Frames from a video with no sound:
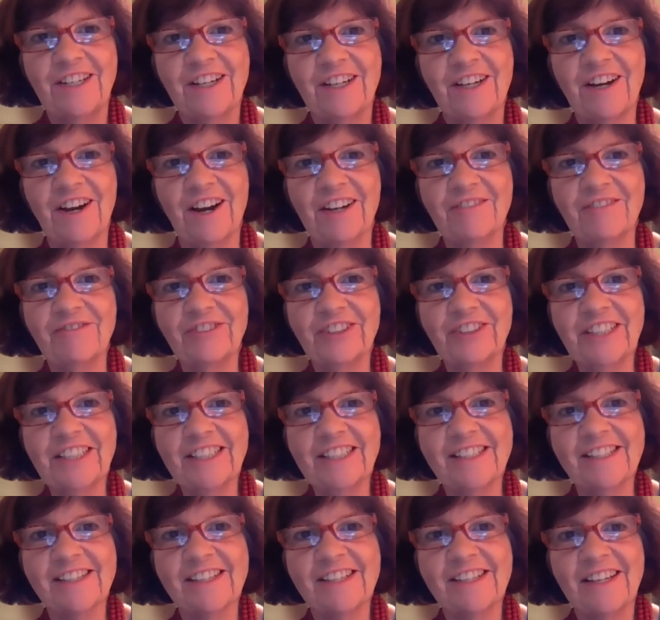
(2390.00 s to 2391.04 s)

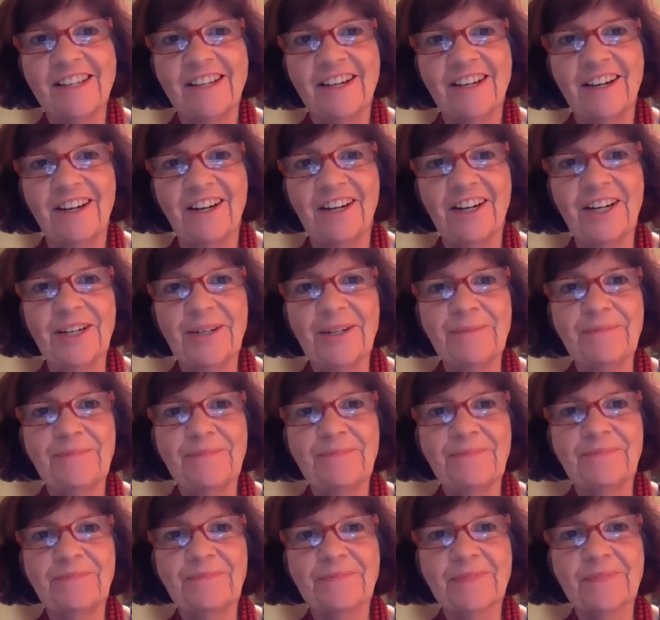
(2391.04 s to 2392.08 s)
conflict.
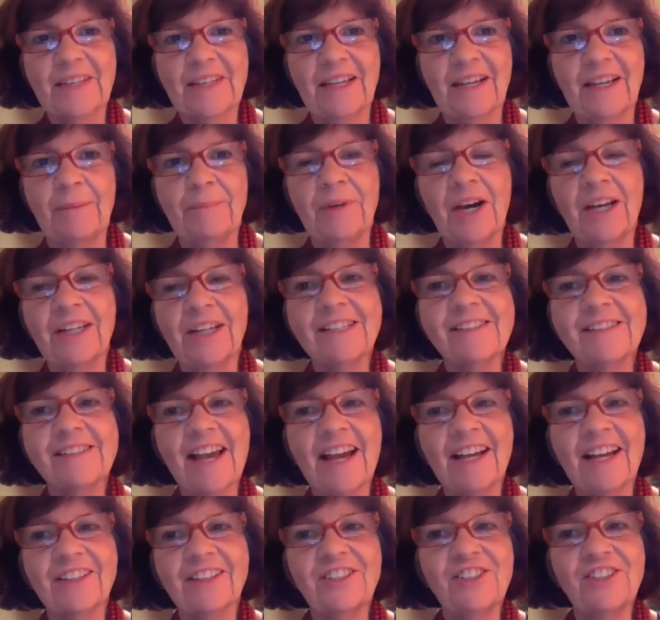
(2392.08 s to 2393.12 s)
Um, I'm not
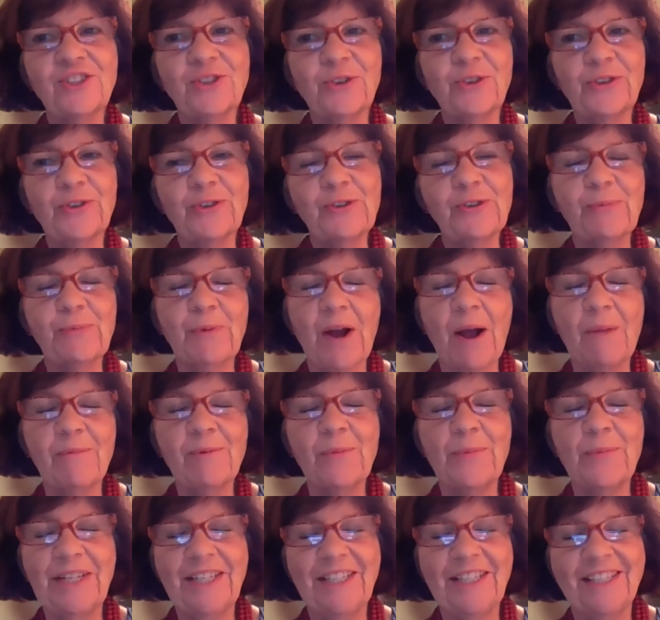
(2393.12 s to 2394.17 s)
exactly sure. There's
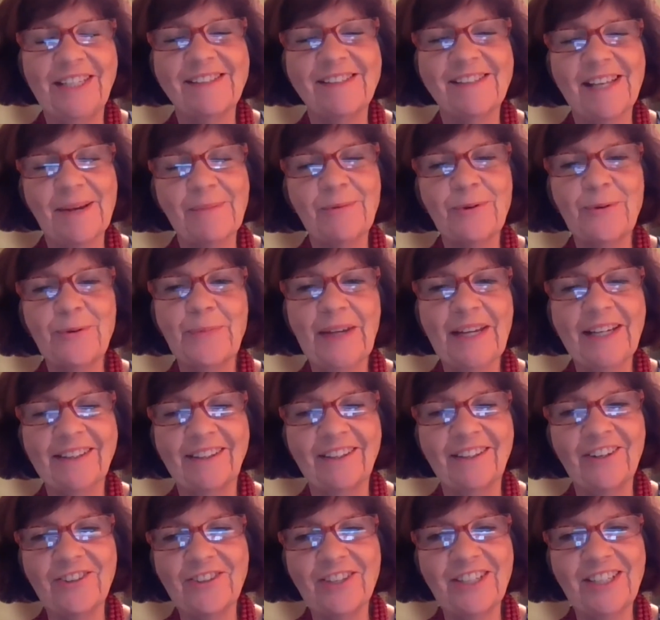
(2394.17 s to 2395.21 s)
probably an example back
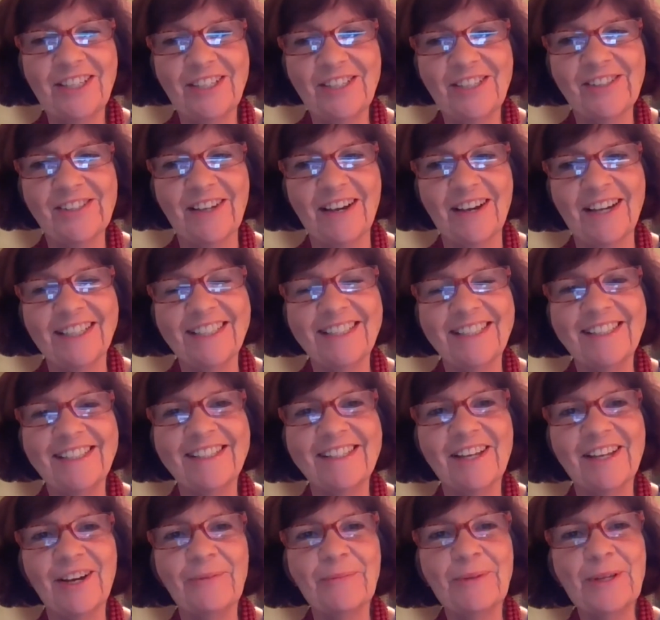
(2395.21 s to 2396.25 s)
there that he's dying to
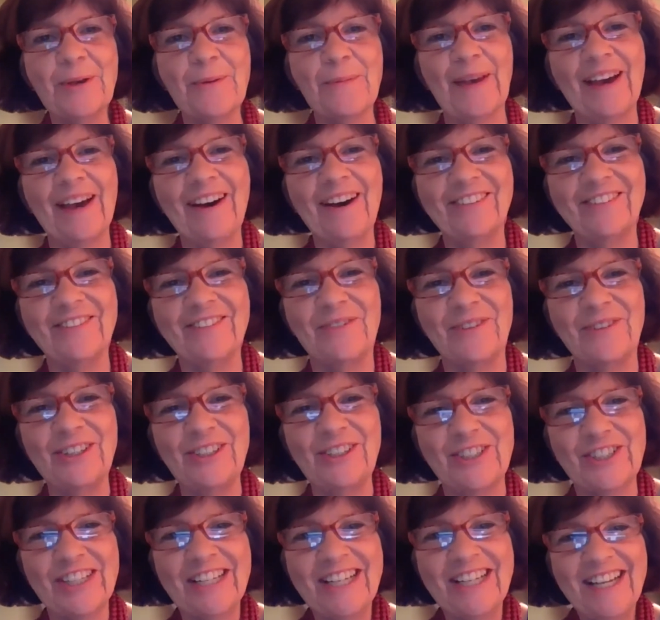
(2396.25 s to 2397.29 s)
tell me about,
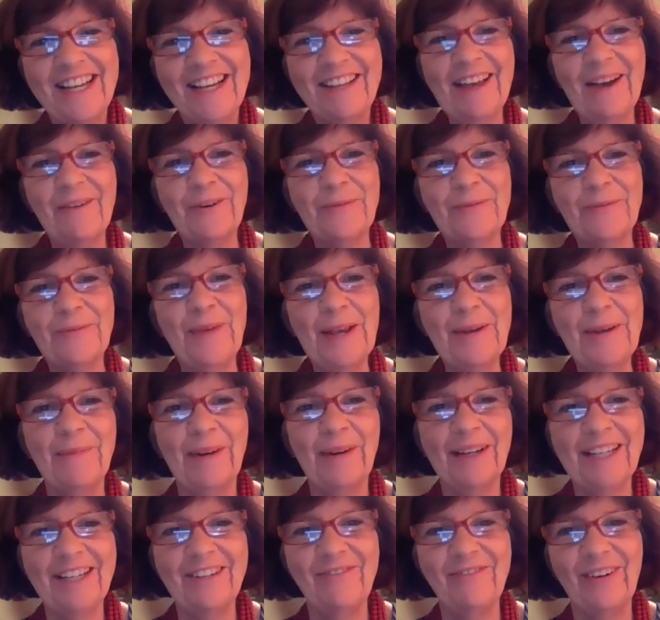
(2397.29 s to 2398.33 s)
which that would make
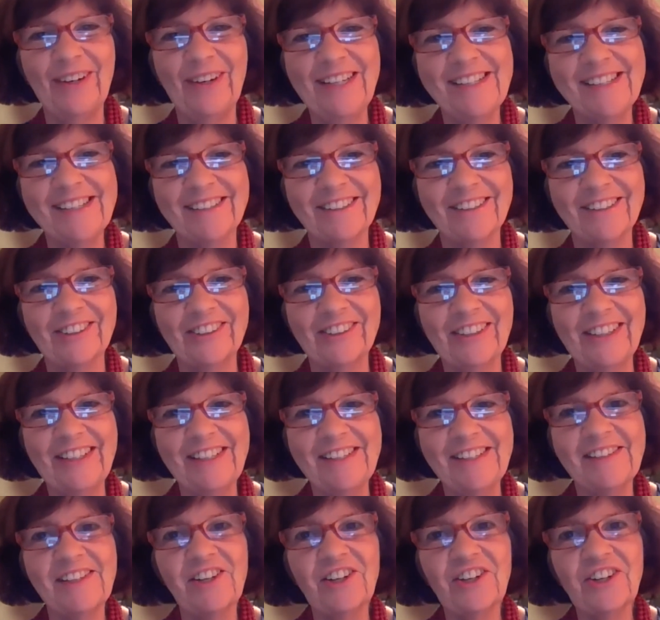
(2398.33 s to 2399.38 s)
my advice a little
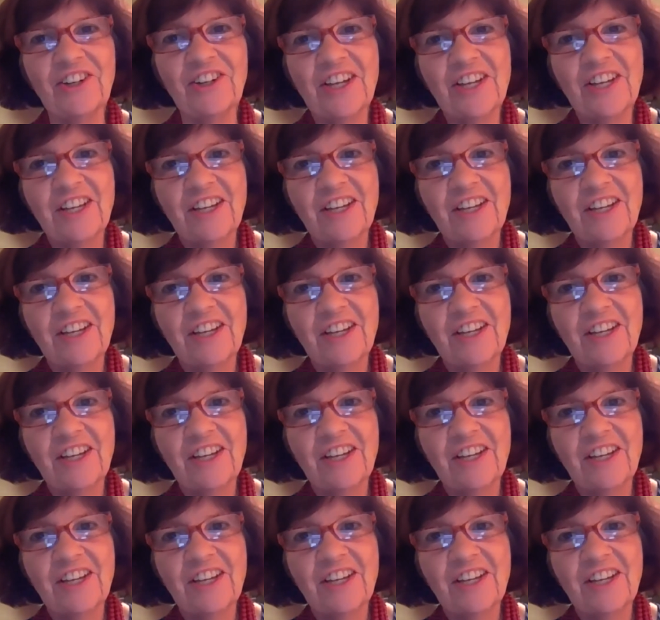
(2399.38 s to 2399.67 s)
easier.